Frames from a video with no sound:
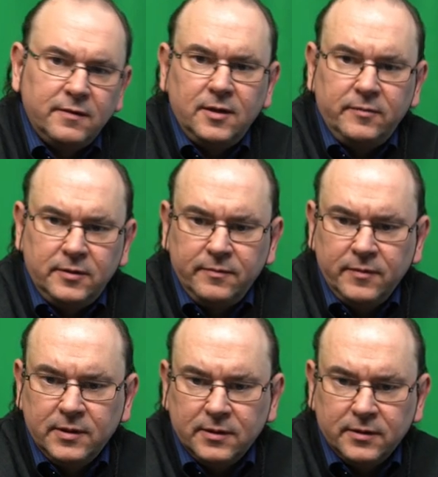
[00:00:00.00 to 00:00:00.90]
available.
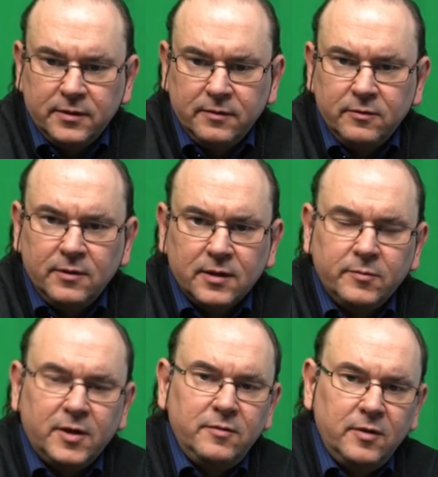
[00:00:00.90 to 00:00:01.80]
If you'd like to
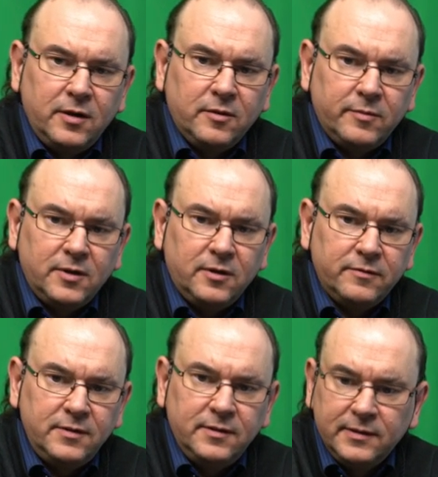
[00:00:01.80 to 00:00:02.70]
buy me a cup of
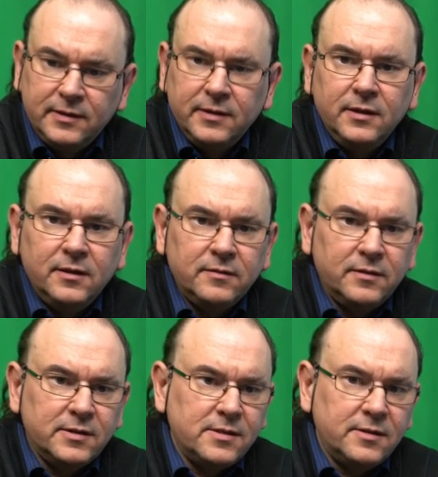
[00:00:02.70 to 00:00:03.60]
coffee
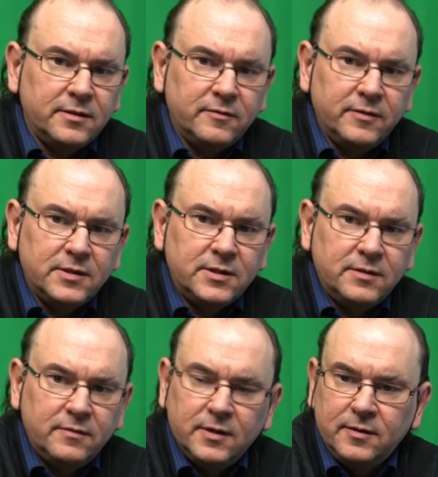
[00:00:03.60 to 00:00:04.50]
as a thank for this
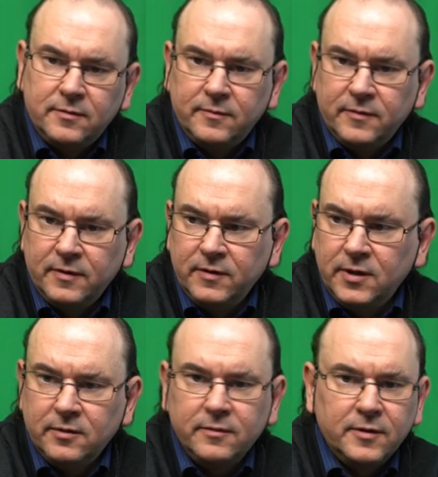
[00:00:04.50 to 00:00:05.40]

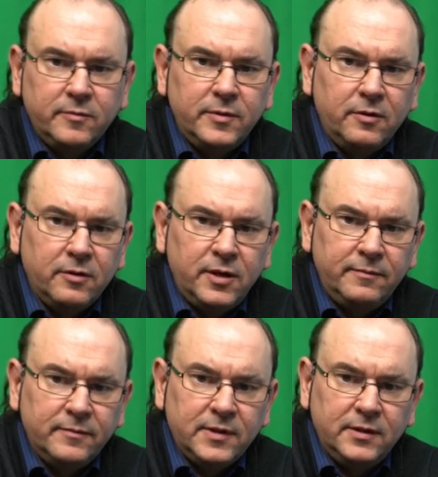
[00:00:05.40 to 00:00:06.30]
video, that would be great.
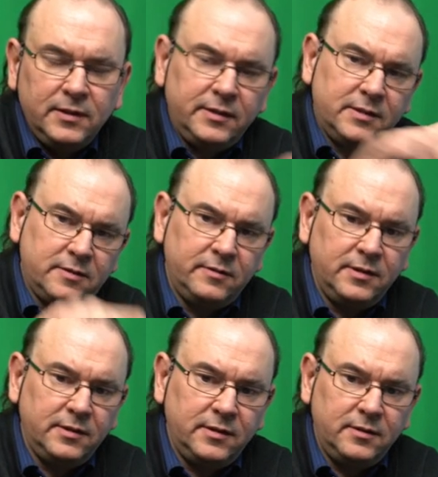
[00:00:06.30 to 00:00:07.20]
The links are in
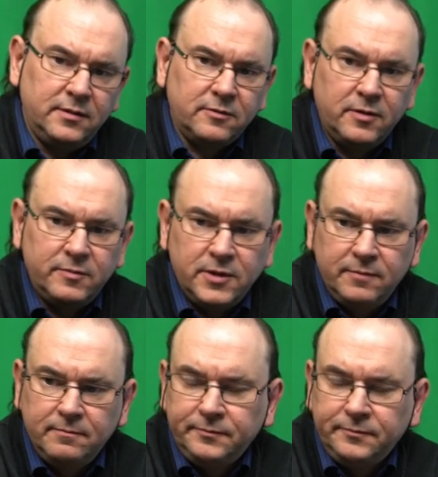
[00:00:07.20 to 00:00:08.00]
the description,